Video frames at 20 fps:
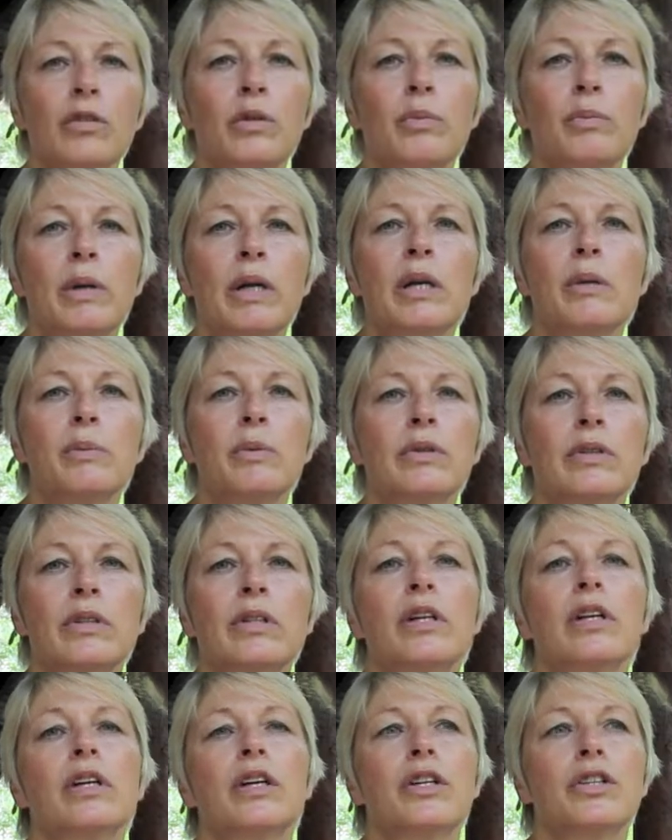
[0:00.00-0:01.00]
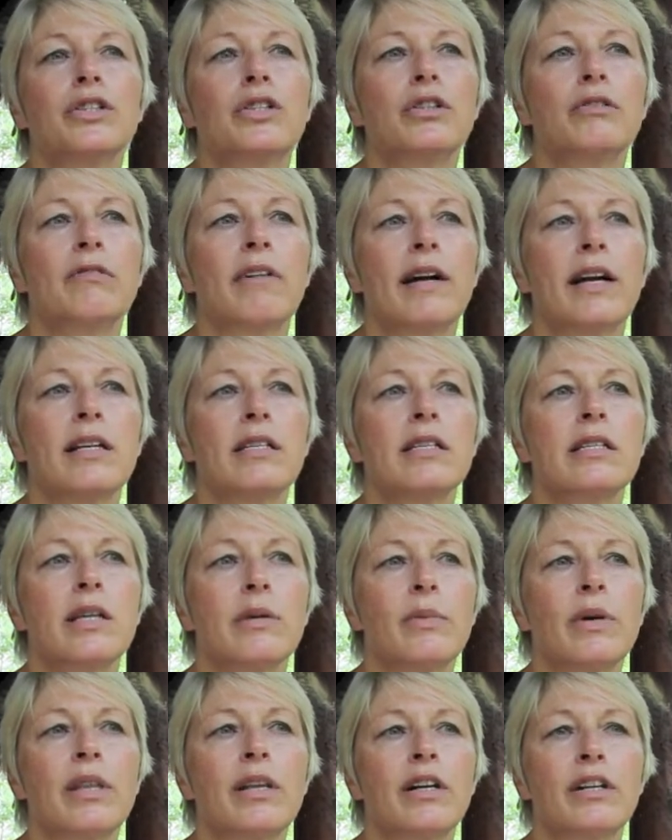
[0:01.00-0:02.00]
people to write some
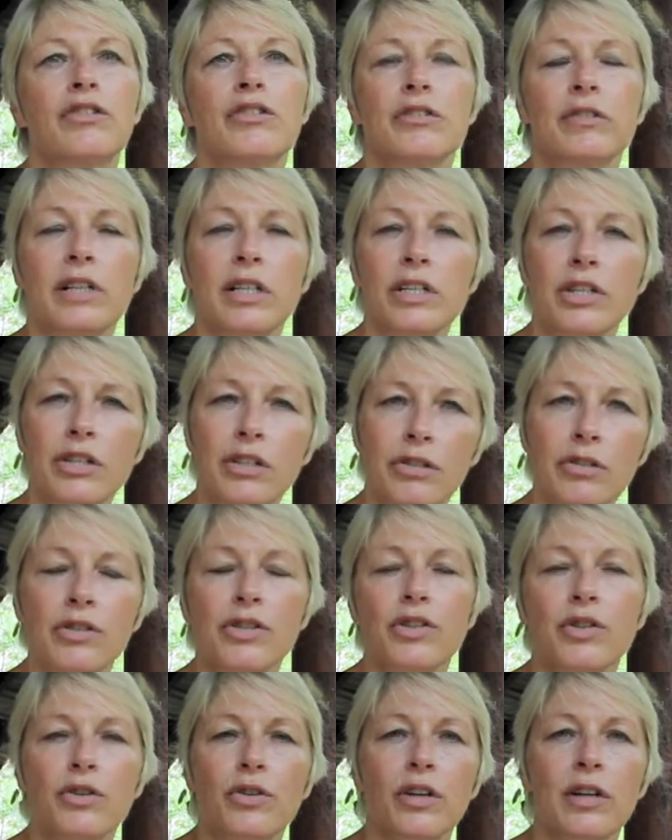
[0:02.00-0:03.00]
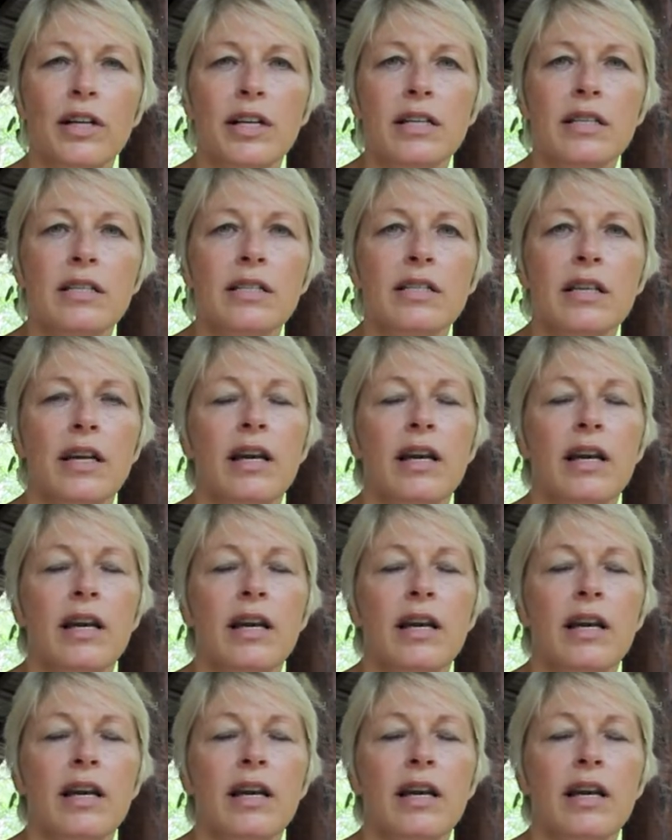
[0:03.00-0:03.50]
of their traditional stories.